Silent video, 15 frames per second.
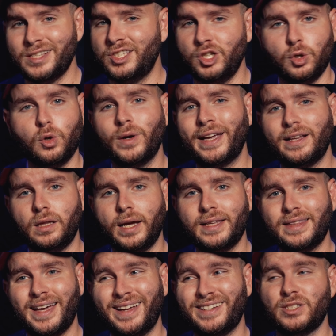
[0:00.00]
zeroing it like
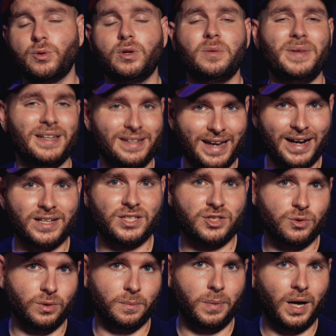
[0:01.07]
that is going to be next
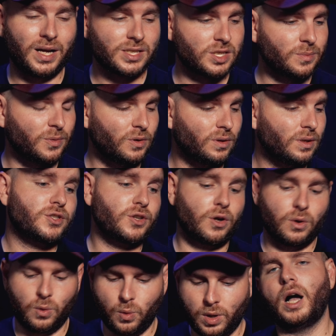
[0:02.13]
to impossible.
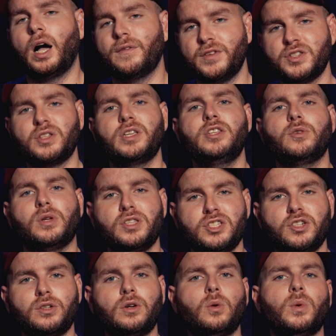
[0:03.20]
So obviously you can
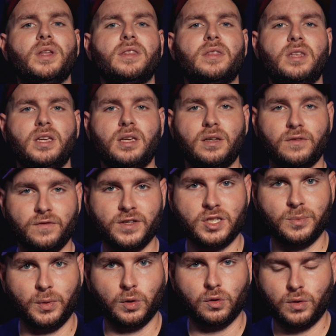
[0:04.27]
zero with the
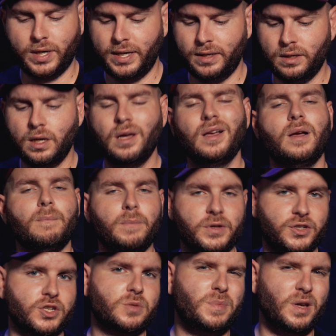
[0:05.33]
visible green, but
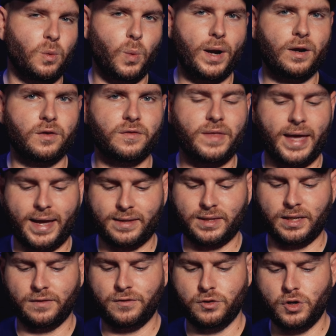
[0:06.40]
just be aware of that
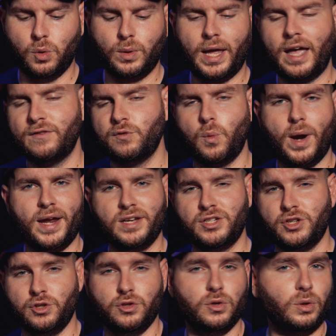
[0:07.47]
if you don't have a way
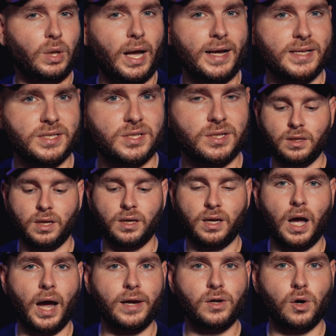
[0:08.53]
to utilize the
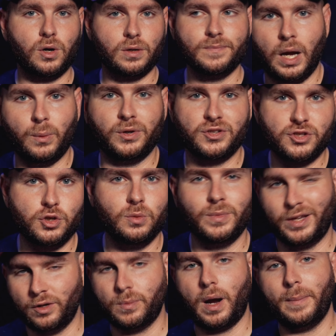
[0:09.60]
IR, I would assume
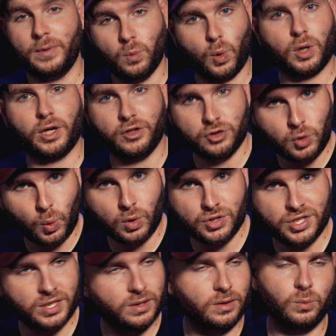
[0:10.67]
that you're probably working towards
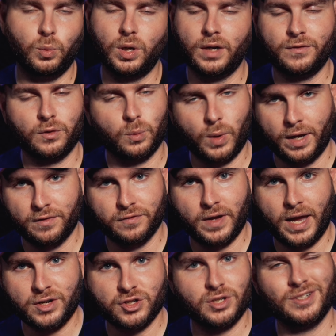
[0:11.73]
it in whatever way
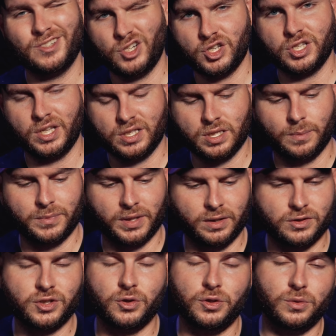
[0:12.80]
fashion. Just get something
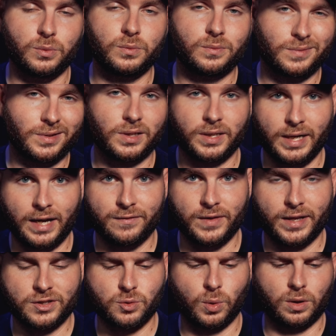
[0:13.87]
so you can have
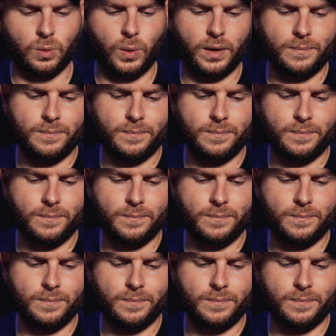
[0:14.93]
that squared away.